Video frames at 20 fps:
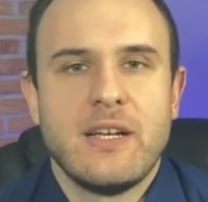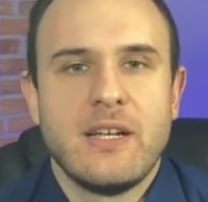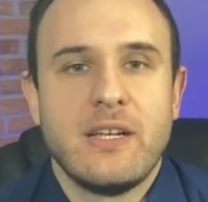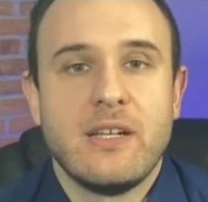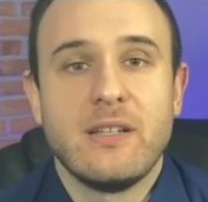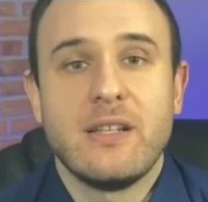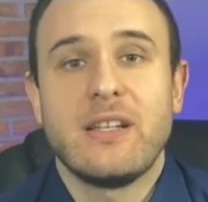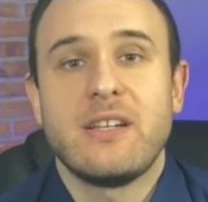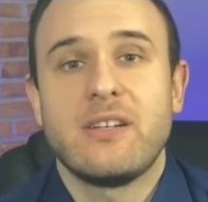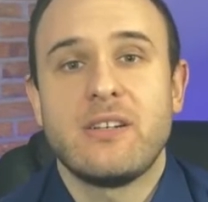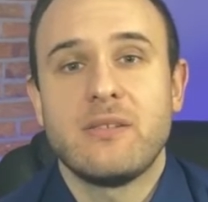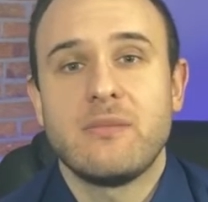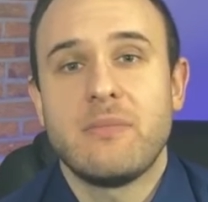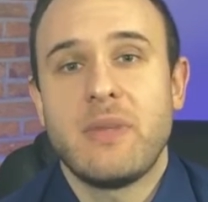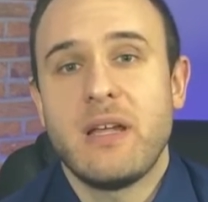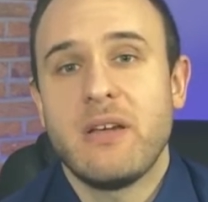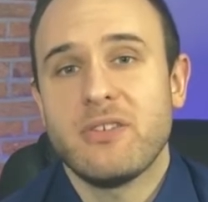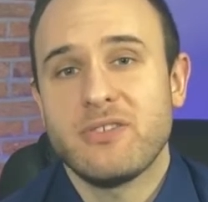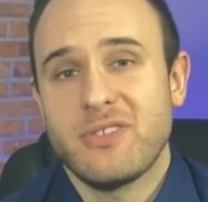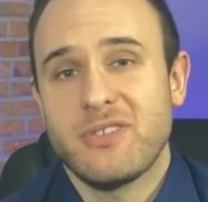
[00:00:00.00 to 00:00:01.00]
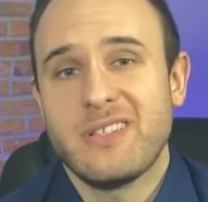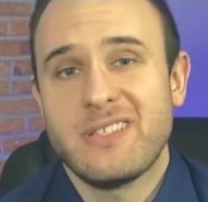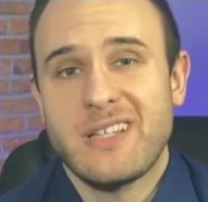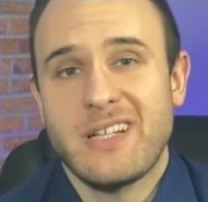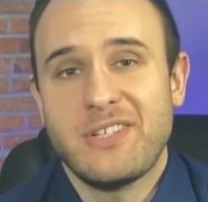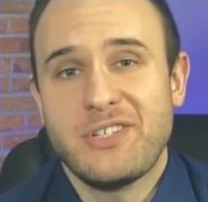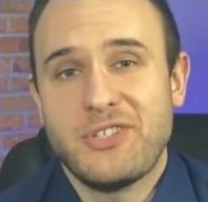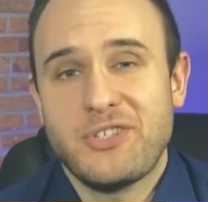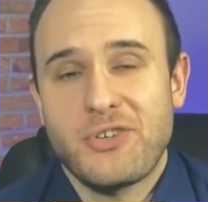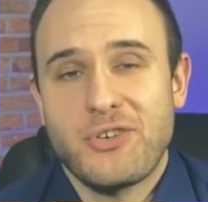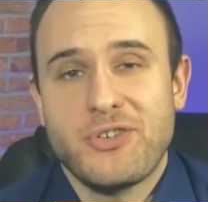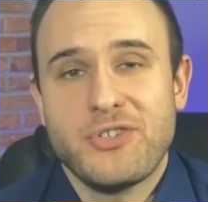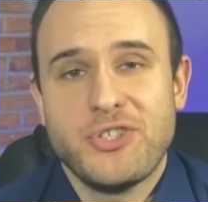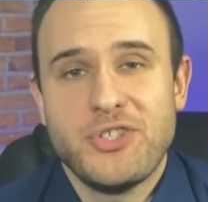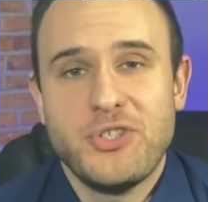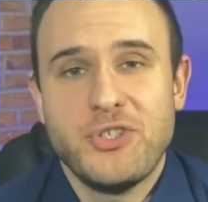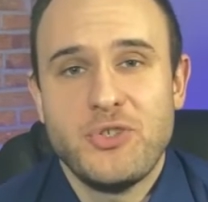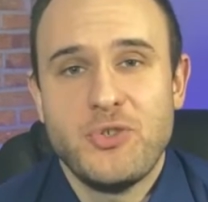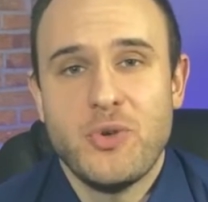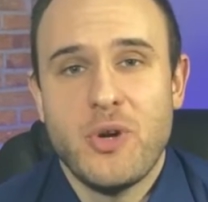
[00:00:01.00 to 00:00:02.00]
Your lender may also decide to
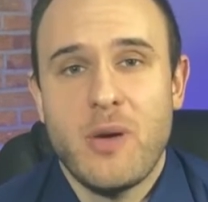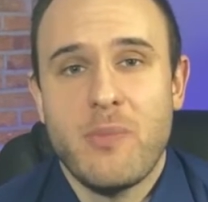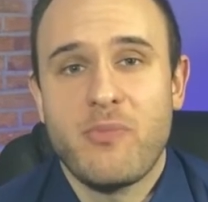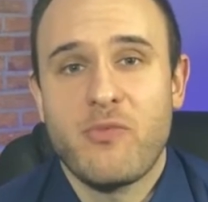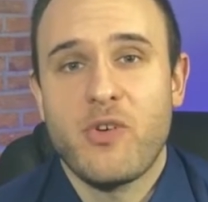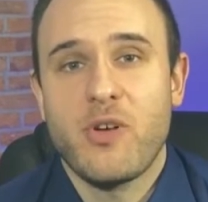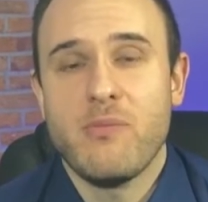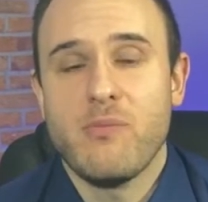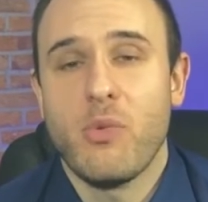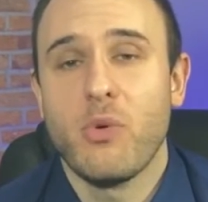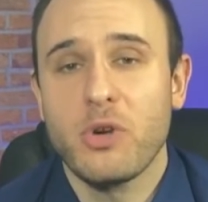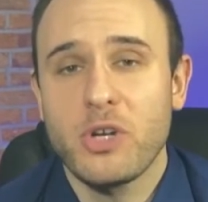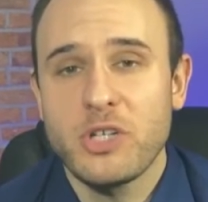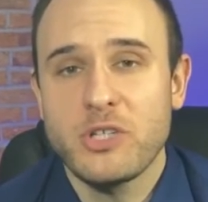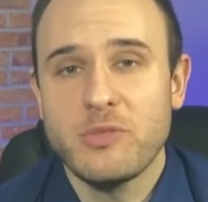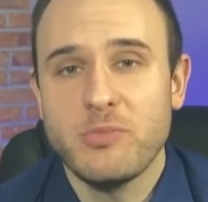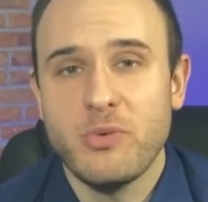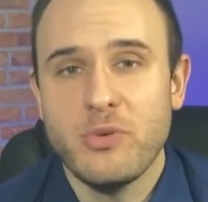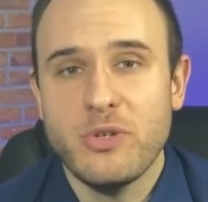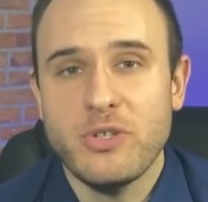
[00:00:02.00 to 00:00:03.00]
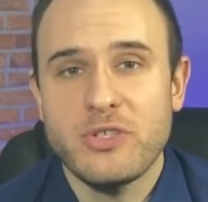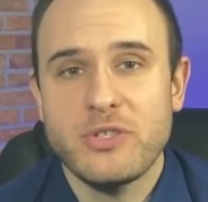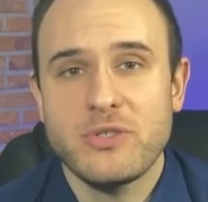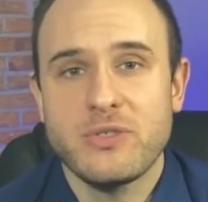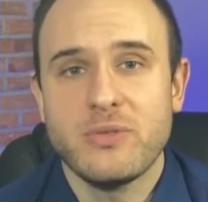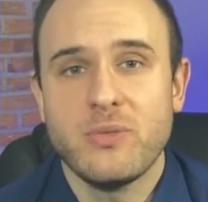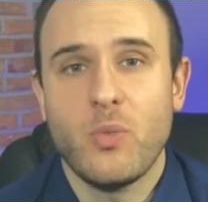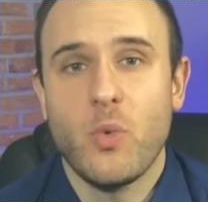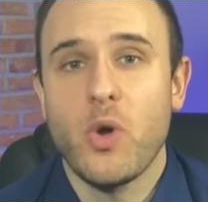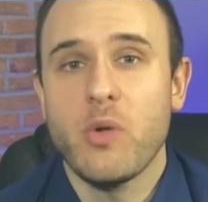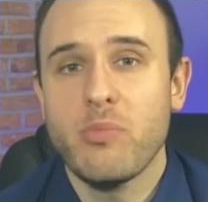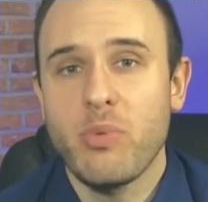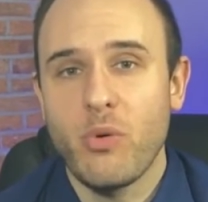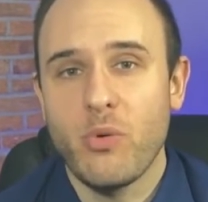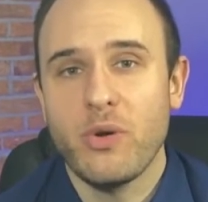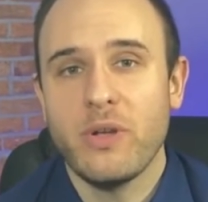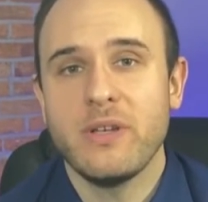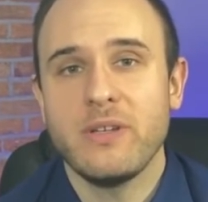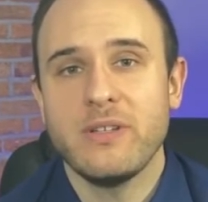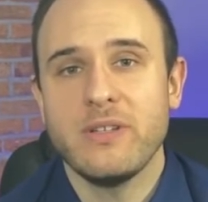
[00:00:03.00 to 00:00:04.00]
charge you upfront mortgage points. 1
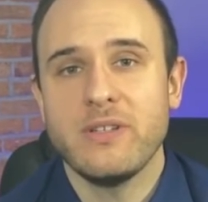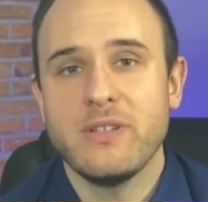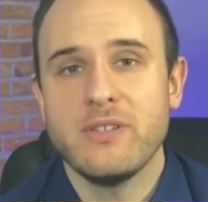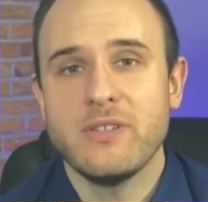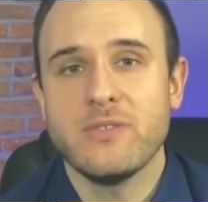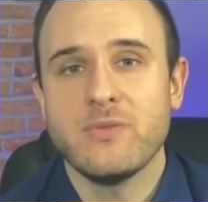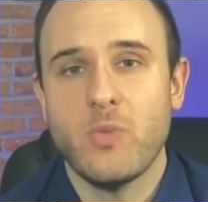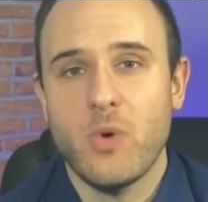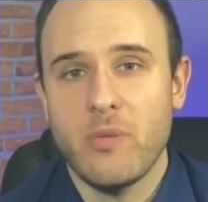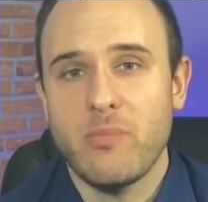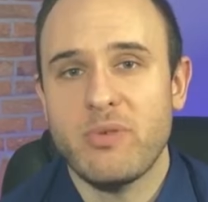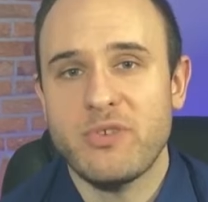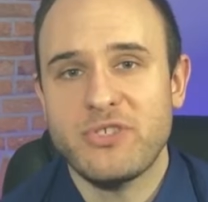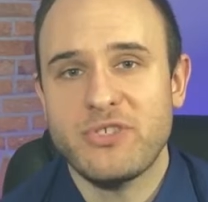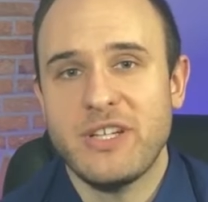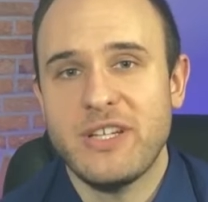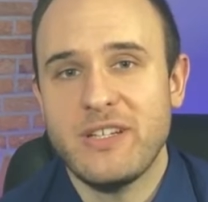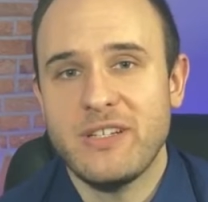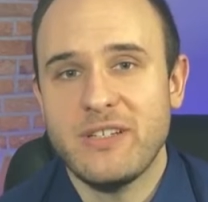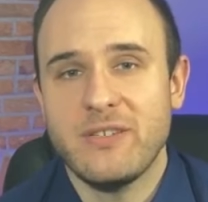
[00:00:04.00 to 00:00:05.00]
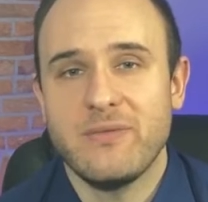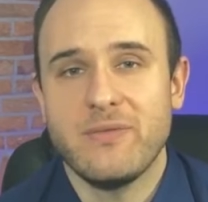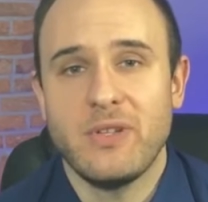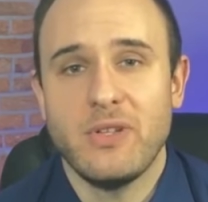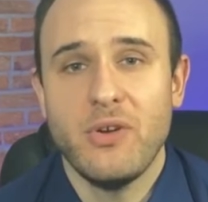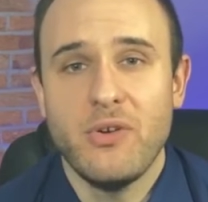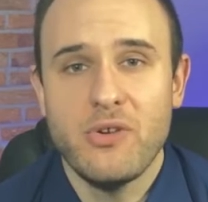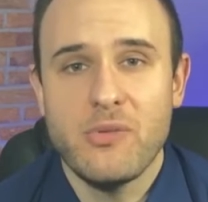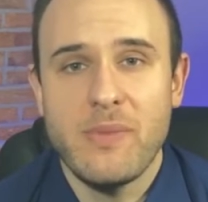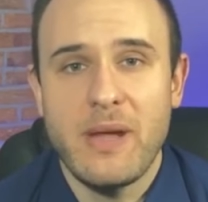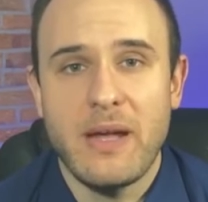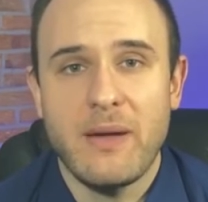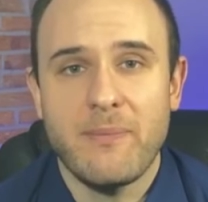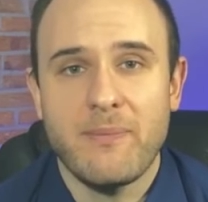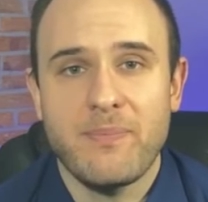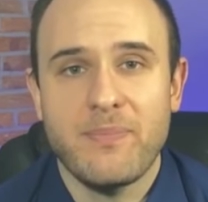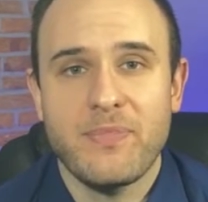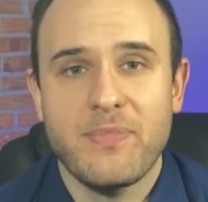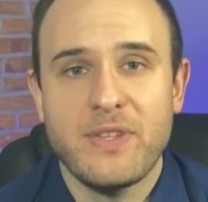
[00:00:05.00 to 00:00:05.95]
point is 1% of the loan amount.